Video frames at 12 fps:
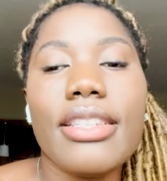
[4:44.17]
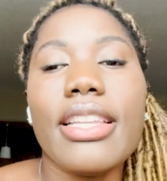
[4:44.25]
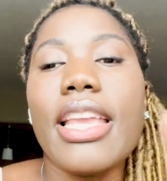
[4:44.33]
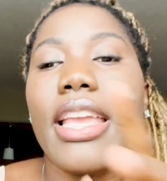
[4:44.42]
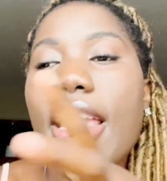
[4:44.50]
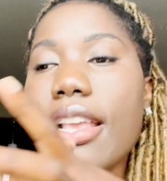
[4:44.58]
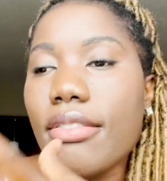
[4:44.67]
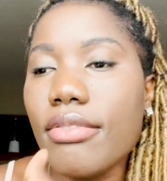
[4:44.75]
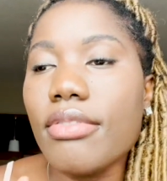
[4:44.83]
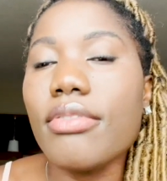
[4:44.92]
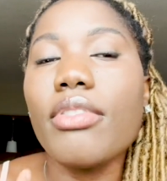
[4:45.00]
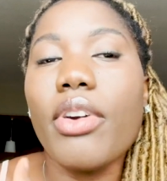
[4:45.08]
digging,
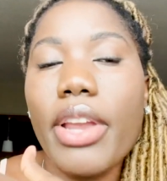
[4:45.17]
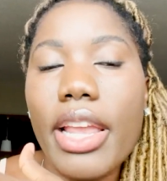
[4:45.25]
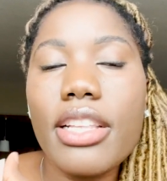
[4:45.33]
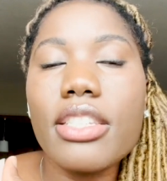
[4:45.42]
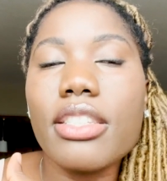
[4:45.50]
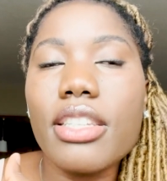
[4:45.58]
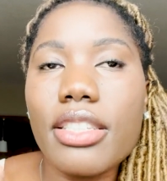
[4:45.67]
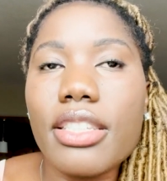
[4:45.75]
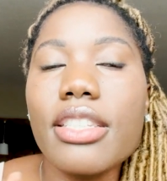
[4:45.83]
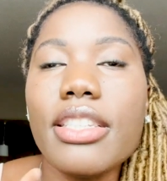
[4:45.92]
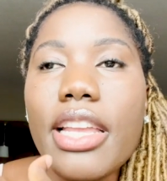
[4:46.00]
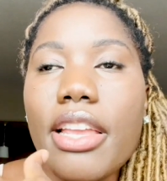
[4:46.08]
okay? Just a
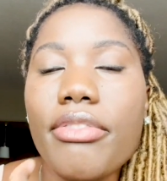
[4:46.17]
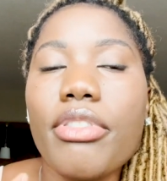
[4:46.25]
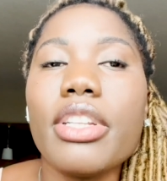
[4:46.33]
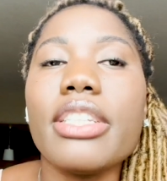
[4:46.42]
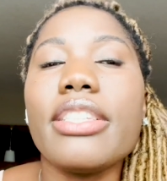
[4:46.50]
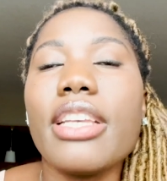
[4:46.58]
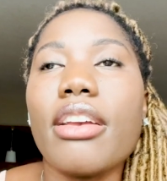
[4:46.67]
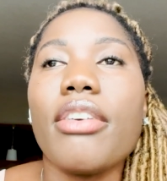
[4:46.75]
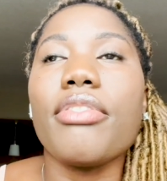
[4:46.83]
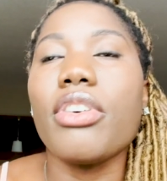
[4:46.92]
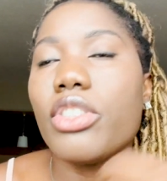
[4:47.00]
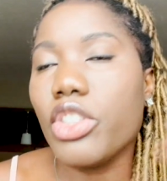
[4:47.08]
digging for the sake of
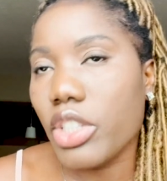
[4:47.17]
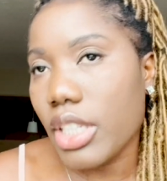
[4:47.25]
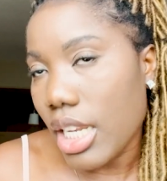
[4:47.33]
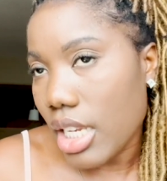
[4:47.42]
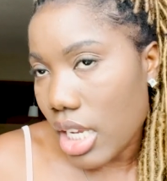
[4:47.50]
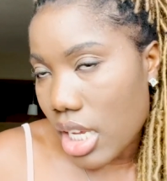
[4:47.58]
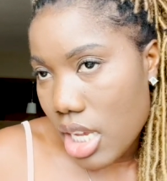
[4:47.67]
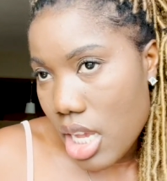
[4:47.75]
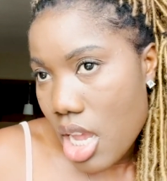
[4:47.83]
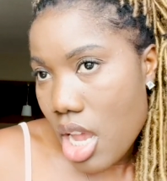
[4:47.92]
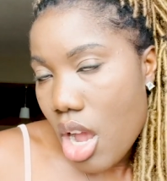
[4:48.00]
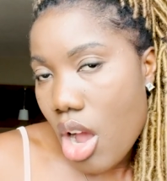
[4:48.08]
understanding.
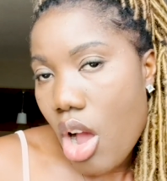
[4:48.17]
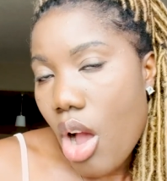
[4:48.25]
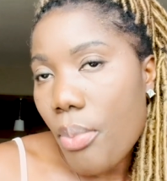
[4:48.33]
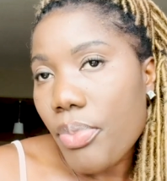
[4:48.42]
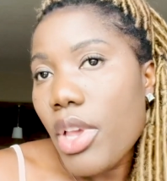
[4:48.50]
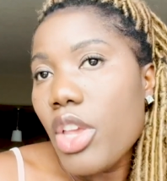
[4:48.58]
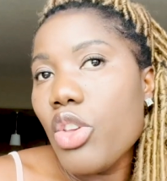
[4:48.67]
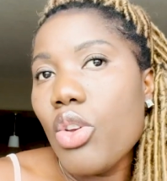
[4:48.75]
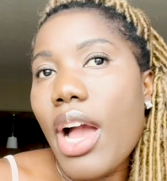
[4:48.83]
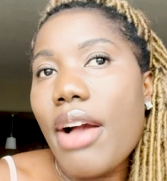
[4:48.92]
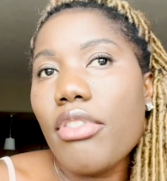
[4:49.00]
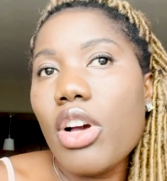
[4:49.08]
You
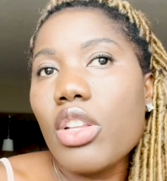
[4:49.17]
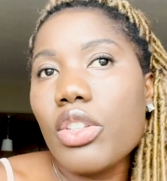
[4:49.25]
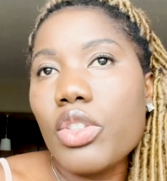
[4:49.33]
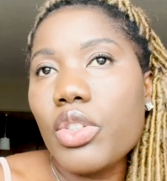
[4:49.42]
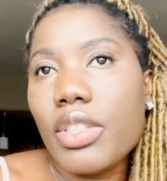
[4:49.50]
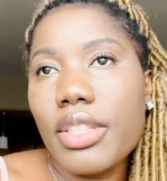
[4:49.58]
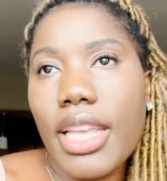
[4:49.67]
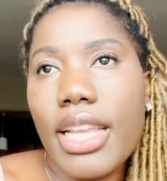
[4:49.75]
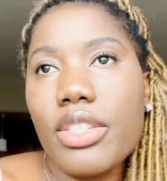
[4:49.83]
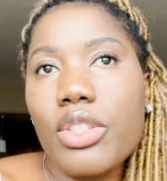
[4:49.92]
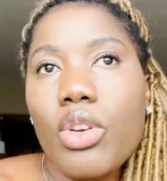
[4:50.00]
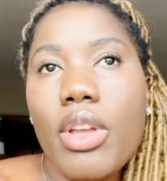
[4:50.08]
have all of those
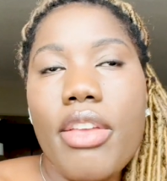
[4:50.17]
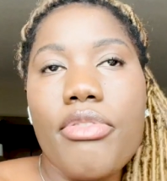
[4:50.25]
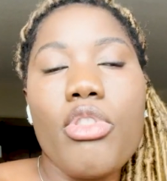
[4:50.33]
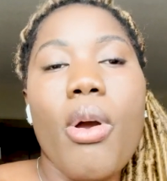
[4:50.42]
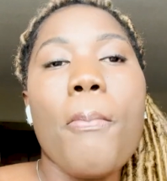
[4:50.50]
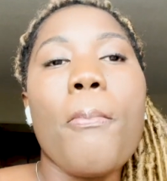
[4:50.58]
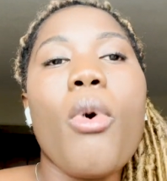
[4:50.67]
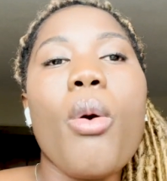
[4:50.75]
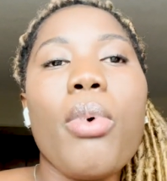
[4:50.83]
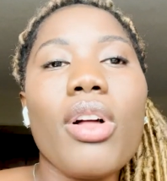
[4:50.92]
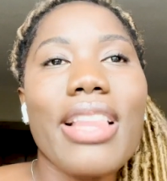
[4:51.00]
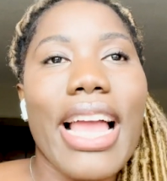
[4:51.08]
things. So if you're
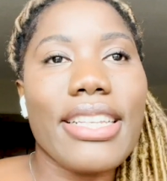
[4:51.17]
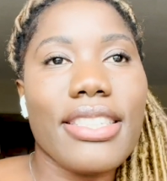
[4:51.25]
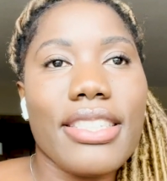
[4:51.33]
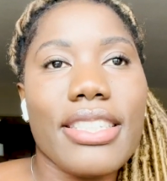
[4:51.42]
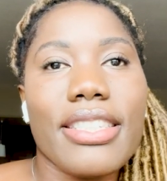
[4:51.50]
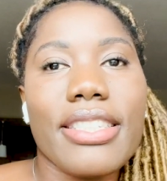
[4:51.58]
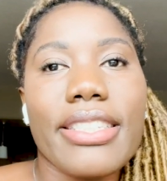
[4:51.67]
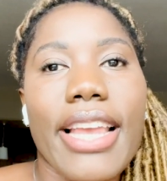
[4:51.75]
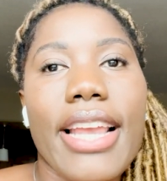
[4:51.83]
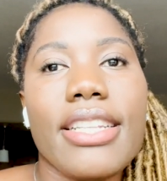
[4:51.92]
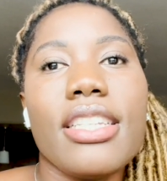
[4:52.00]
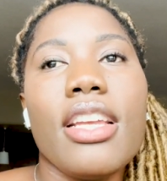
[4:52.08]
mobilizing the
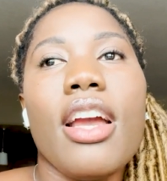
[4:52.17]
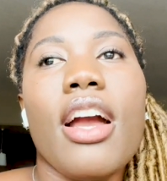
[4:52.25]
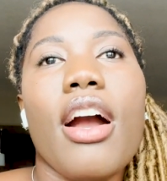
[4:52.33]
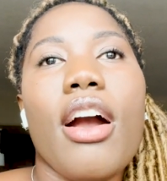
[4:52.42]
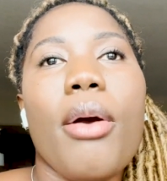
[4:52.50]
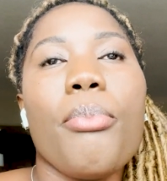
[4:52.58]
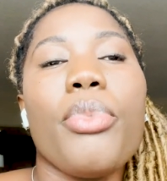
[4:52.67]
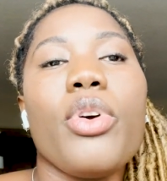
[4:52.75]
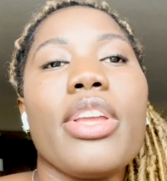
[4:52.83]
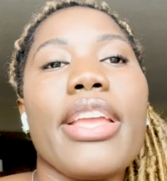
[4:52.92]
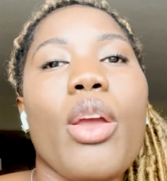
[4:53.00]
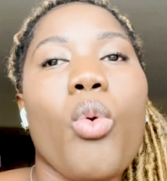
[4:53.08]
site,
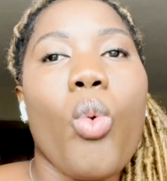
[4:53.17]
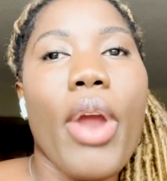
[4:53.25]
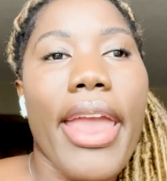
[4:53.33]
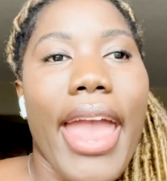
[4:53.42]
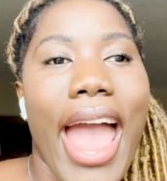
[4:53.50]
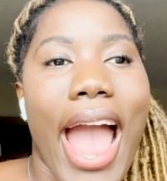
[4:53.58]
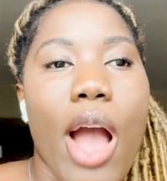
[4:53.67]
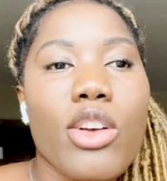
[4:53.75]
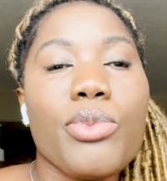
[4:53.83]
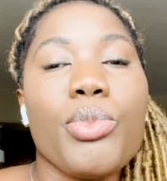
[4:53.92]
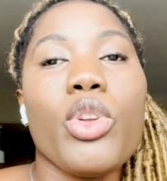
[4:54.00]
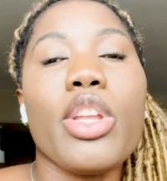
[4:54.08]
building a
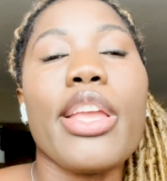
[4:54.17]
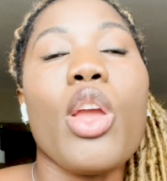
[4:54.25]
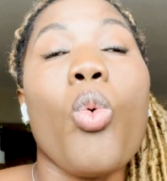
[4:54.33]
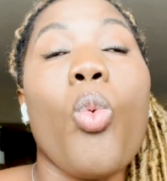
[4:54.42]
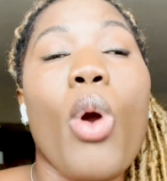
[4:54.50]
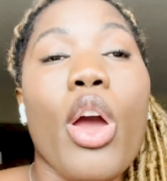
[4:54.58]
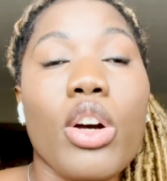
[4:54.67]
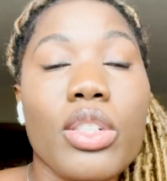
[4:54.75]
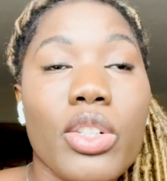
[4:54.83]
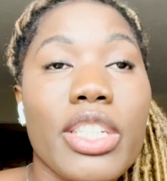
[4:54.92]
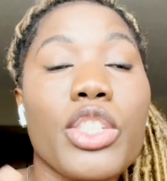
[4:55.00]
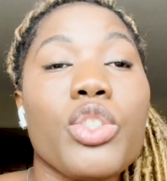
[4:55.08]
warehouse, building a well
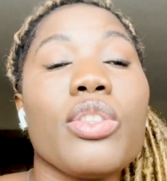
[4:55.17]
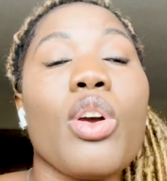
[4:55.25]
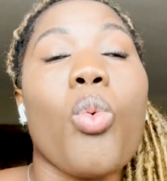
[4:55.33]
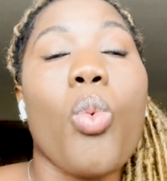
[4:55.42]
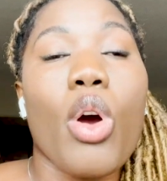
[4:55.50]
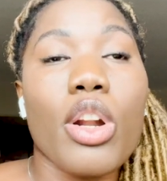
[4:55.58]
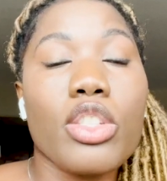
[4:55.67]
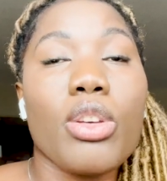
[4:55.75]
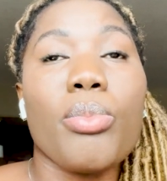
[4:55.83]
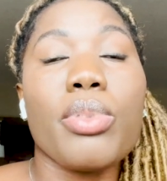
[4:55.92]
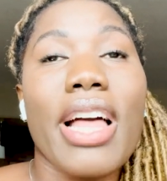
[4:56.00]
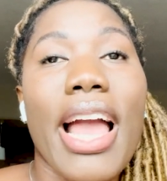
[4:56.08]
to ensure the water
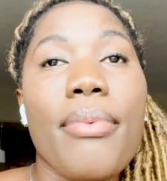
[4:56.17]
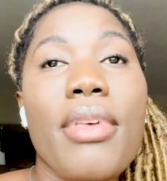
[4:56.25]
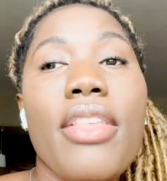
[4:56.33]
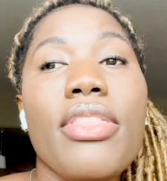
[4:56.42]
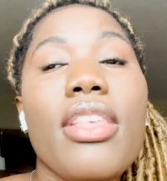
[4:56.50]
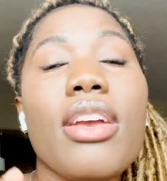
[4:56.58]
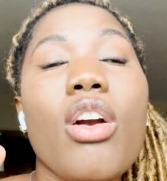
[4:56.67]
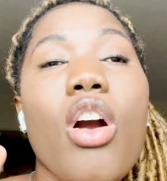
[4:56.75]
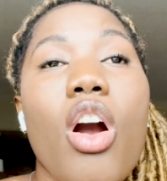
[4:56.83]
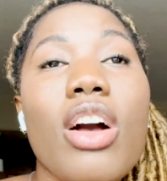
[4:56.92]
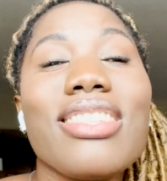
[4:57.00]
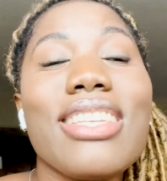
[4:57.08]
supply, the
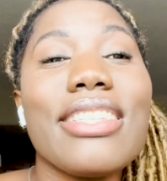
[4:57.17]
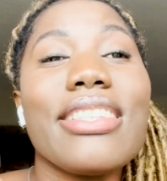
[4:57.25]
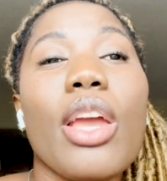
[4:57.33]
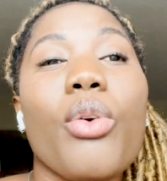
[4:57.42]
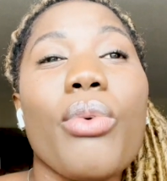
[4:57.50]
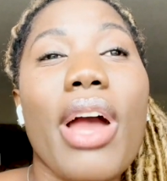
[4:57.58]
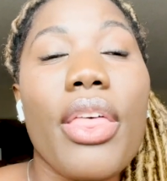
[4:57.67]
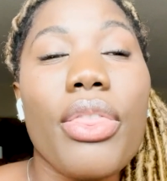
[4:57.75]
cost is around